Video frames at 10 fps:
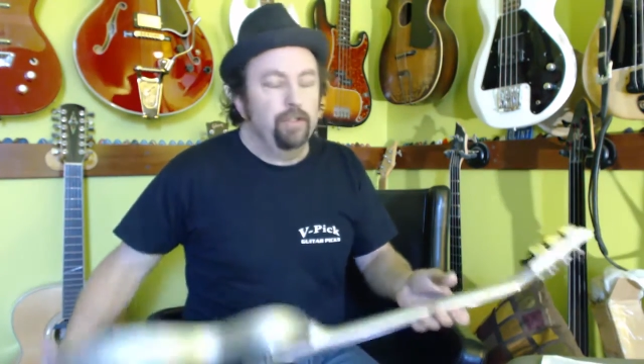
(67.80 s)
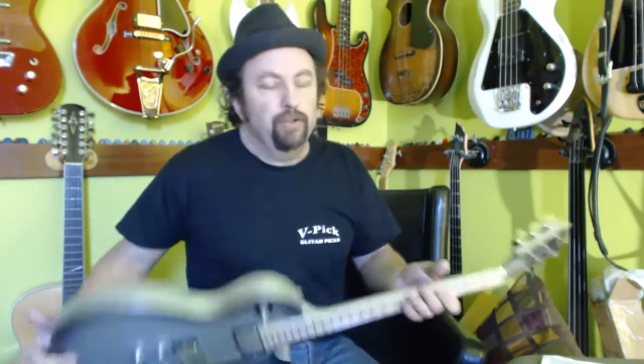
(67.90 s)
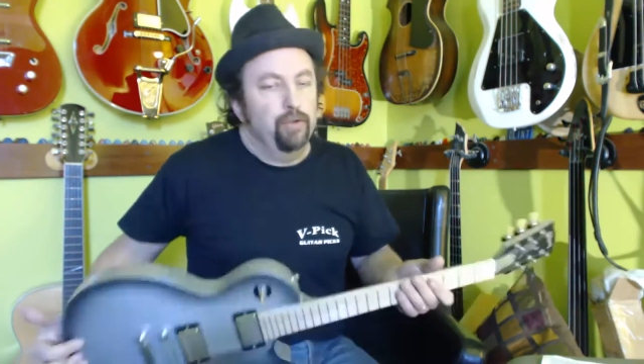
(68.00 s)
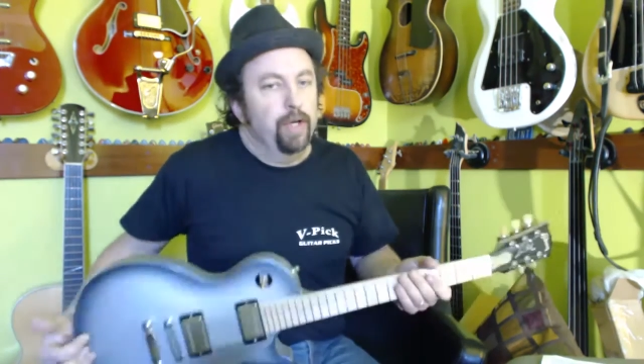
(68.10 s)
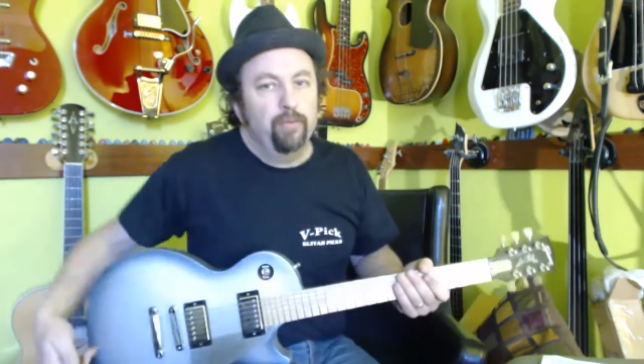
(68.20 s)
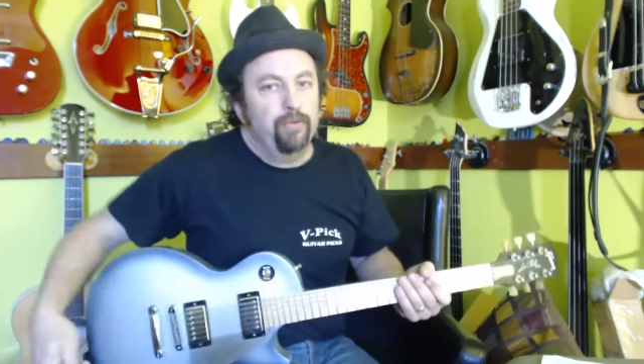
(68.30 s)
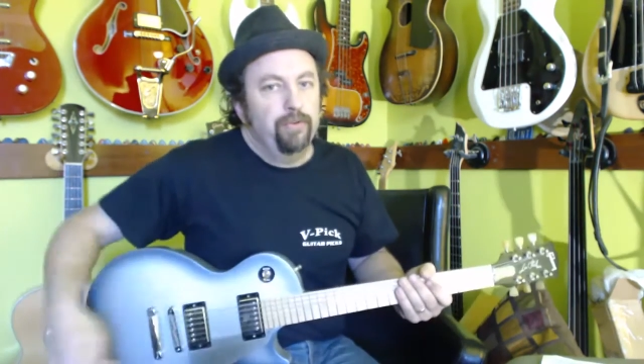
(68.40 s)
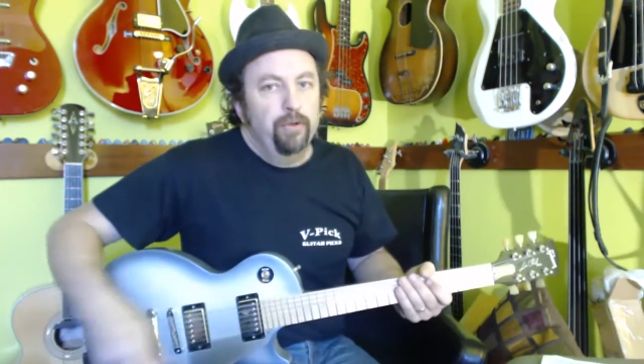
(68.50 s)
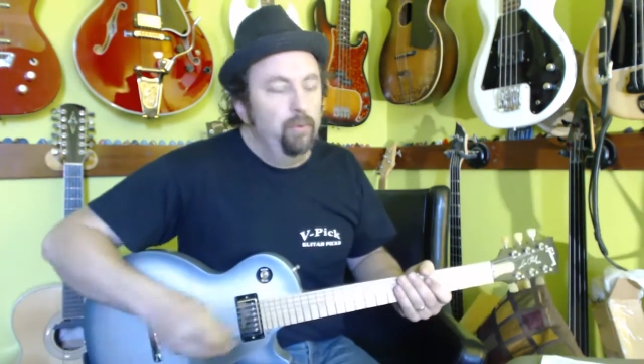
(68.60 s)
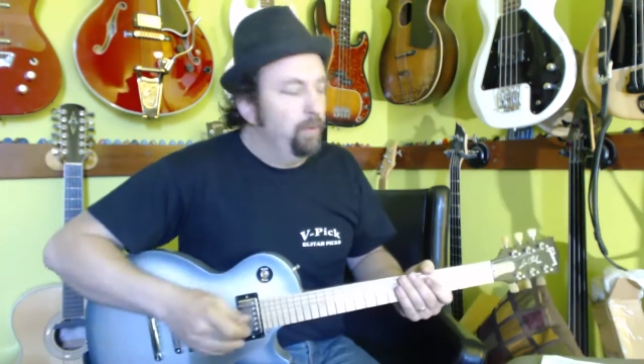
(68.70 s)
you
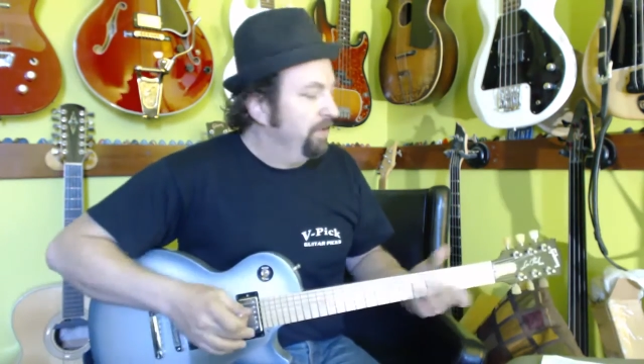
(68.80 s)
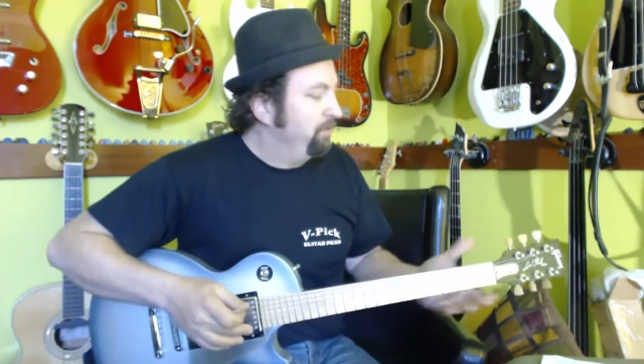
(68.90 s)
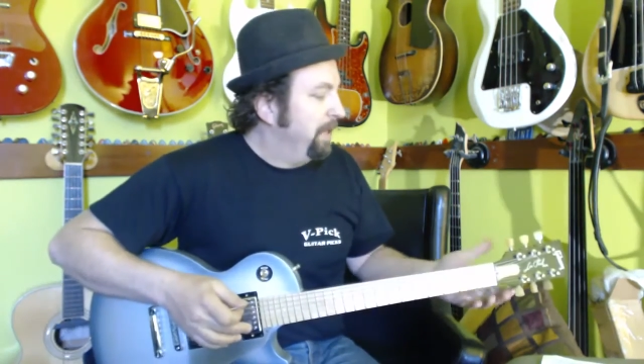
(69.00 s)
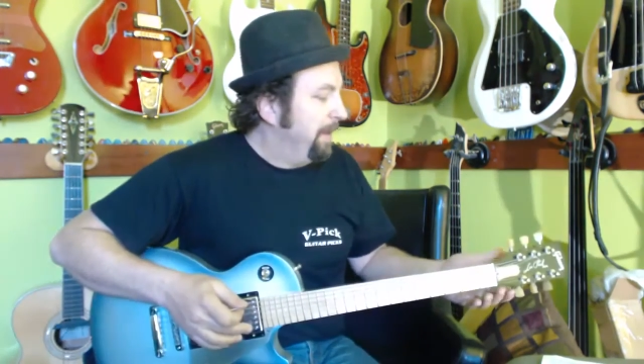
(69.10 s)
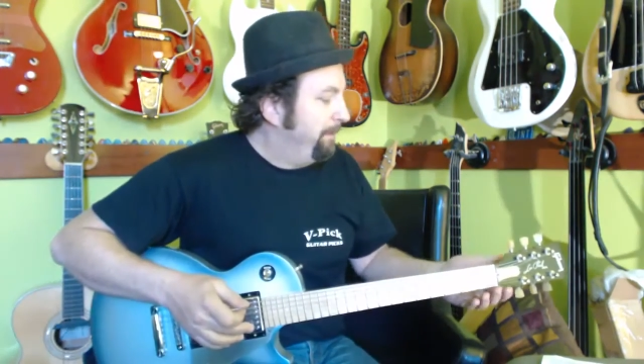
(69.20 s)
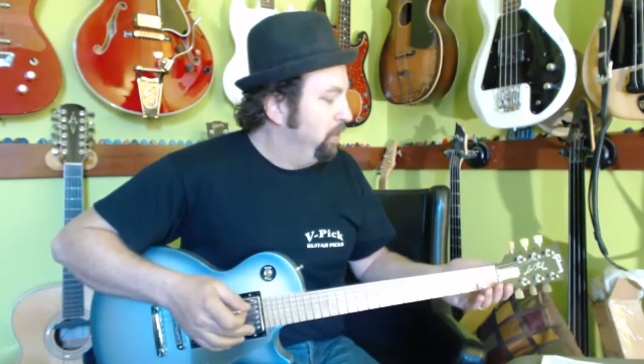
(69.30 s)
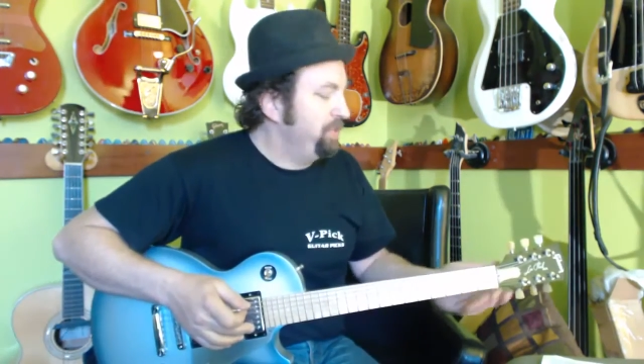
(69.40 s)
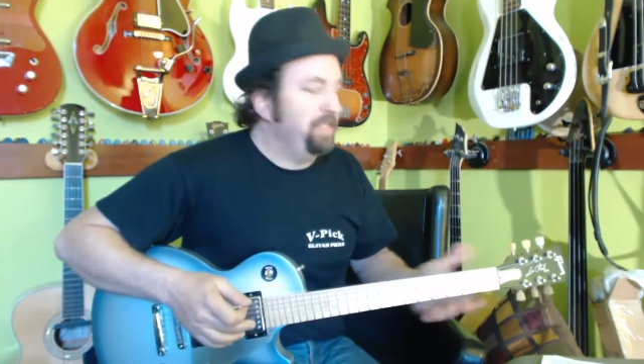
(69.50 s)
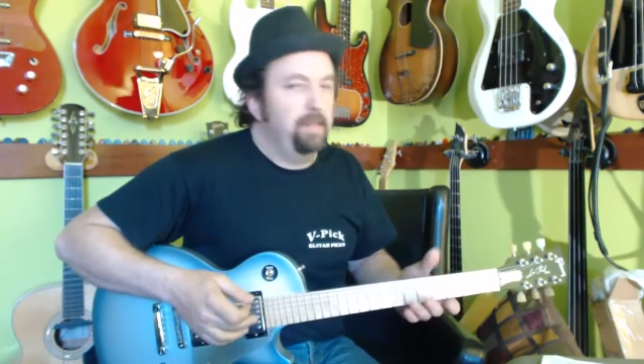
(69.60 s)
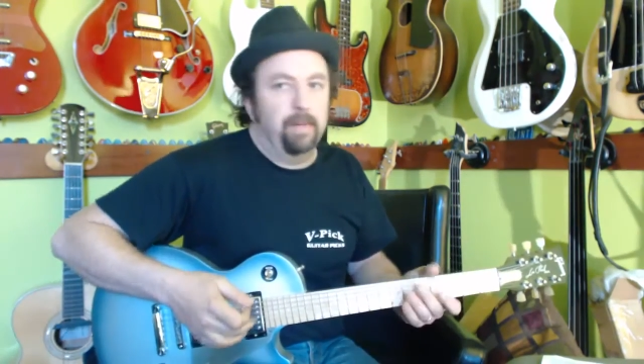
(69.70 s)
don't tune this by
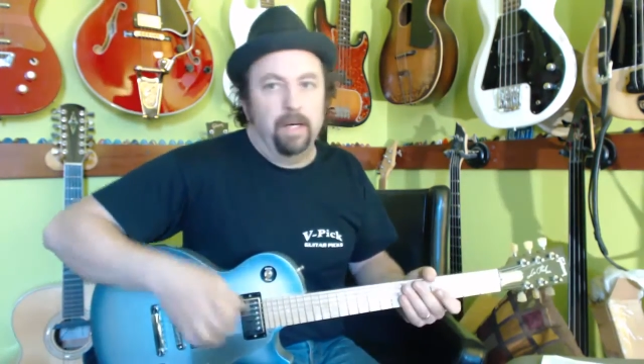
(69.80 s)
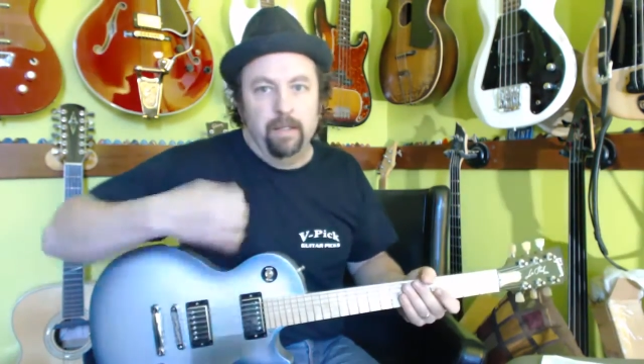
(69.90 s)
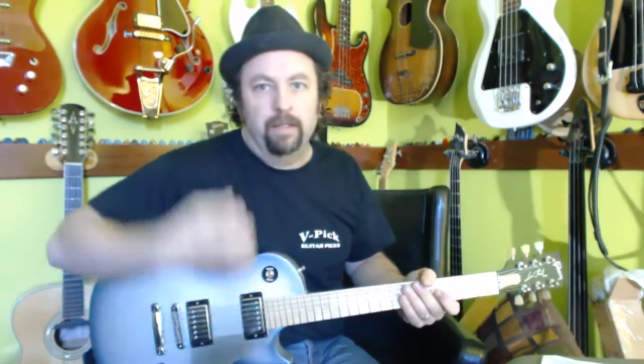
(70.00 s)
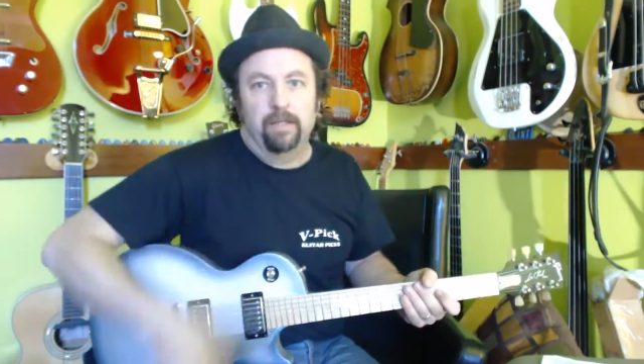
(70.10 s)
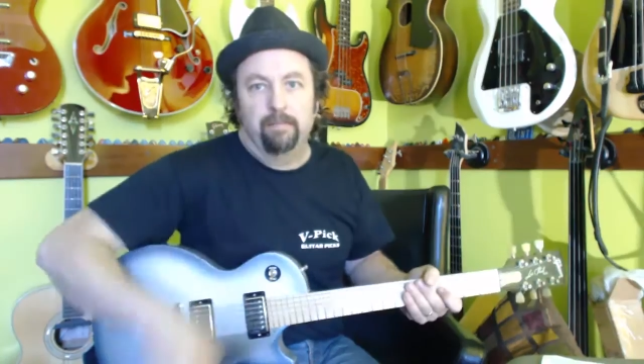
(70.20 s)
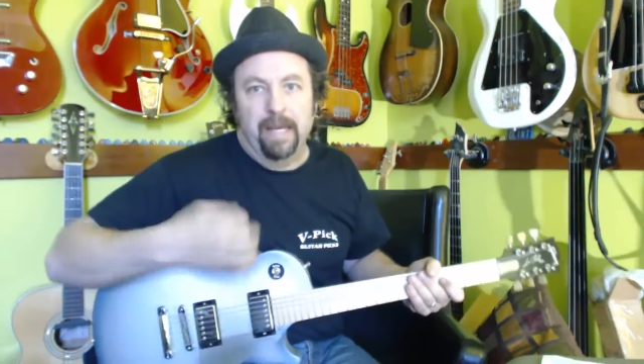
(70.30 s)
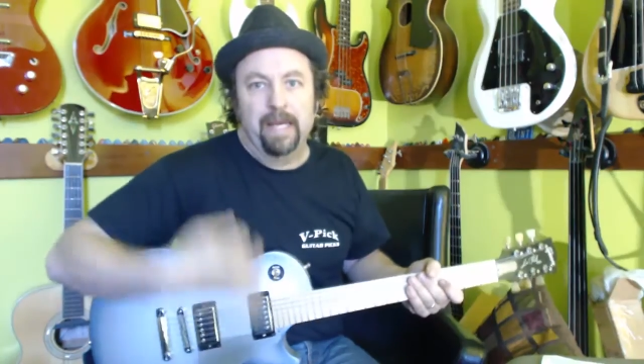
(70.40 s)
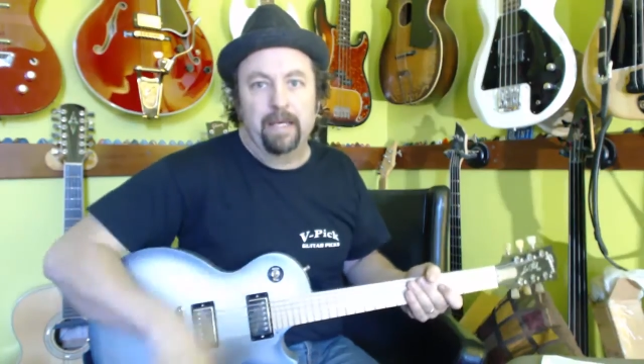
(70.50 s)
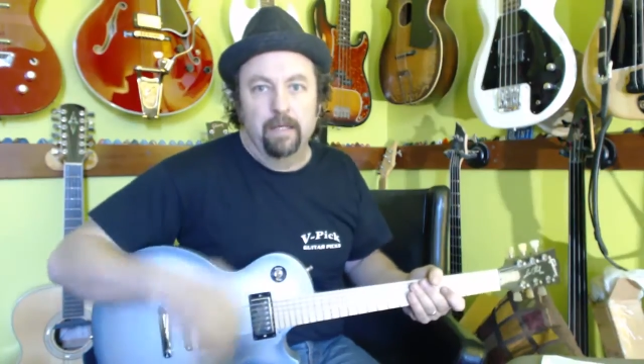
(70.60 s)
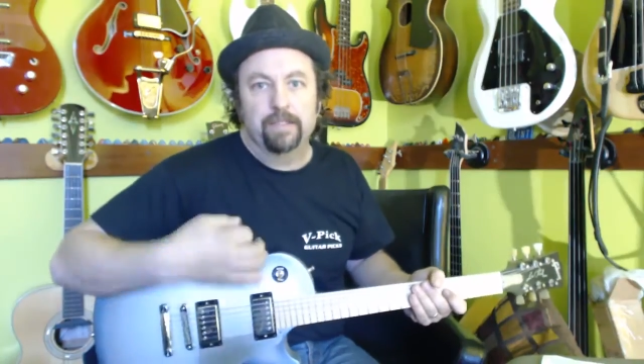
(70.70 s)
pushing the button and
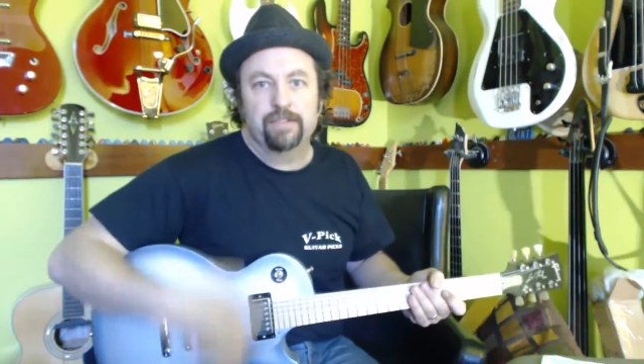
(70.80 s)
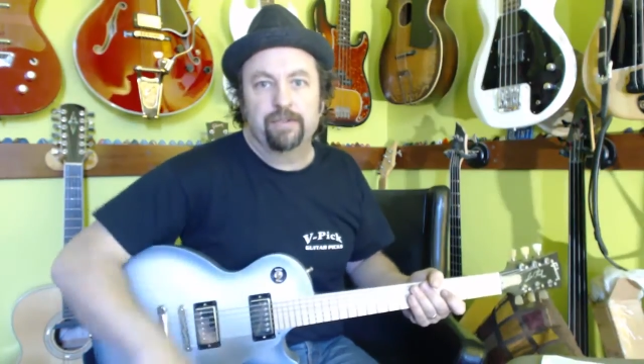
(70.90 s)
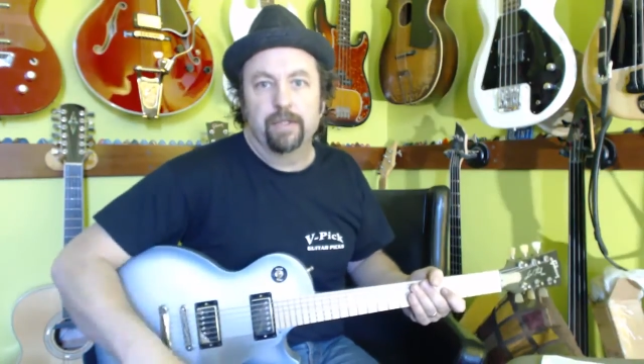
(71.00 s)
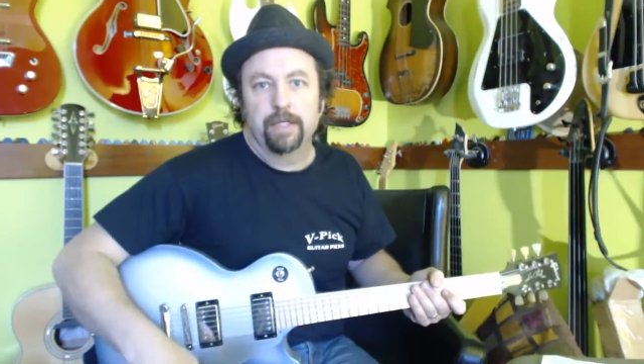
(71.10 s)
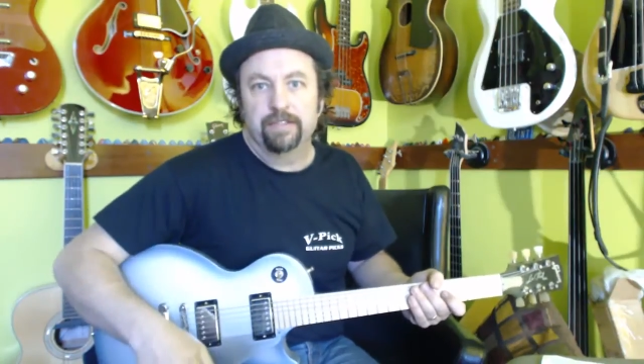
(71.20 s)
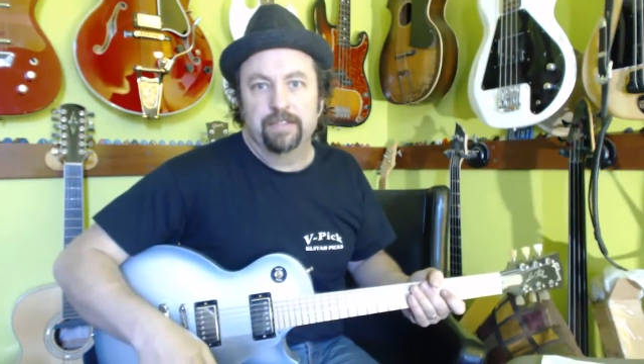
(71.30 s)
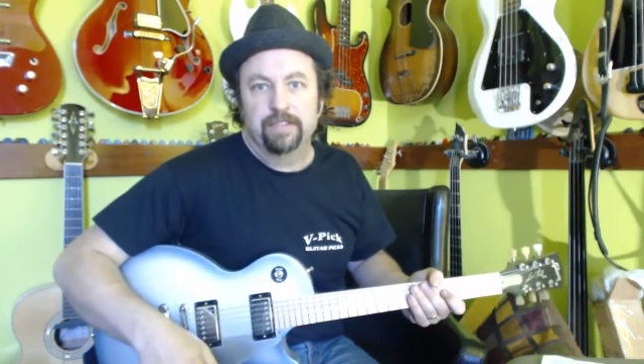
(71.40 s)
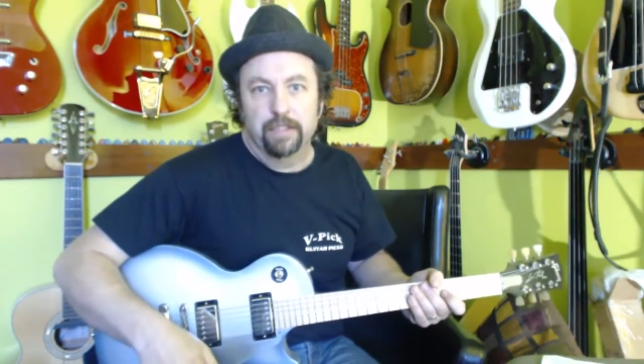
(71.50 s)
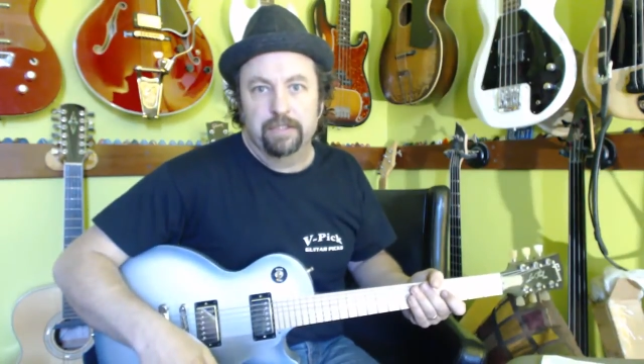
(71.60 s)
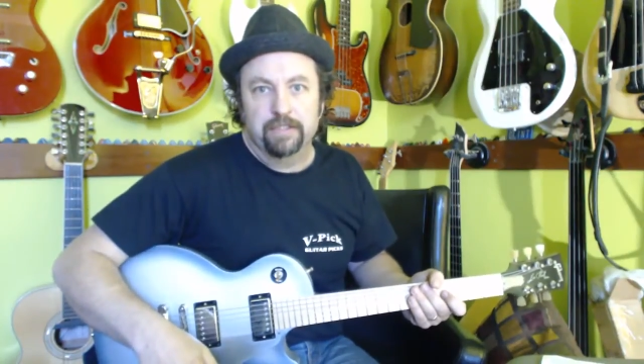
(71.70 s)
banging on the strings
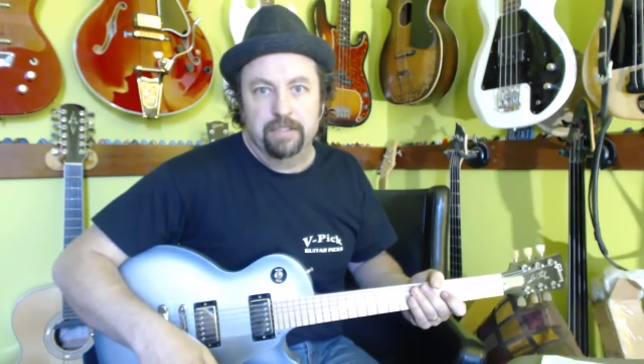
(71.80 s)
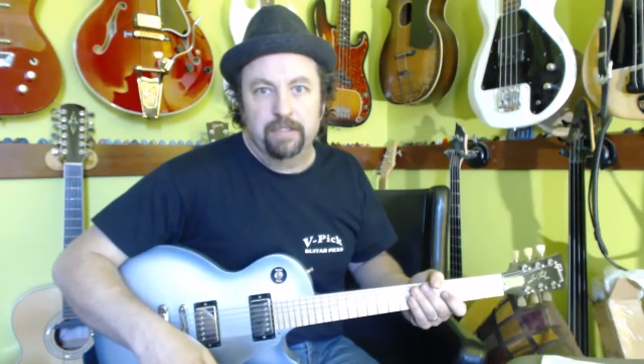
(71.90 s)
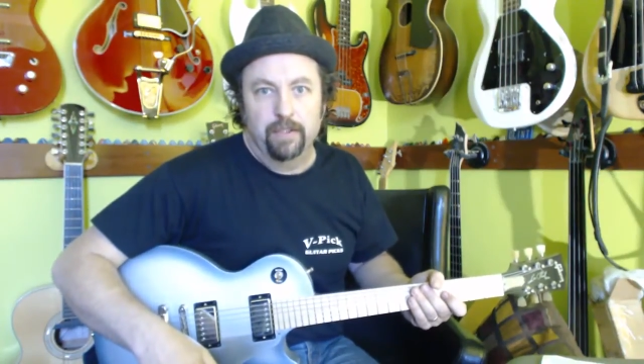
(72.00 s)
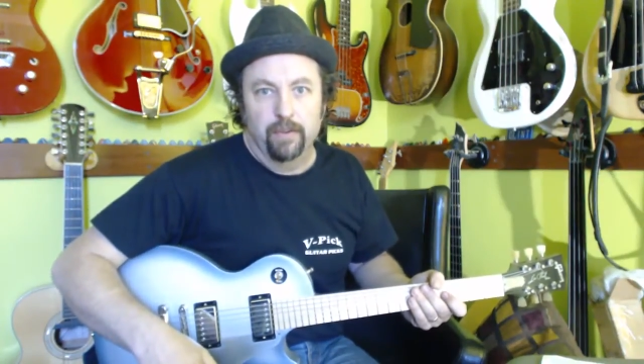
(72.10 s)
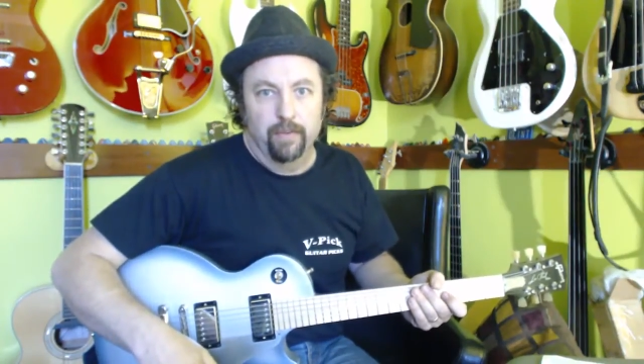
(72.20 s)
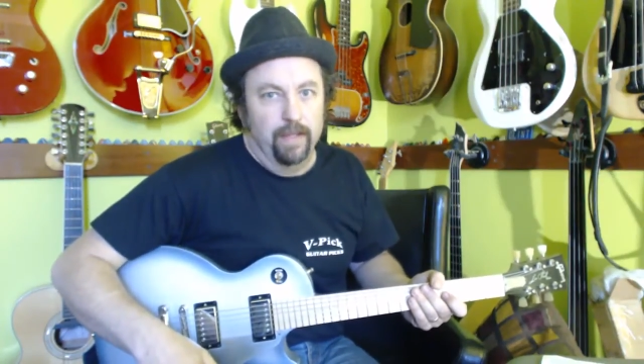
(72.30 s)
until it's in tune.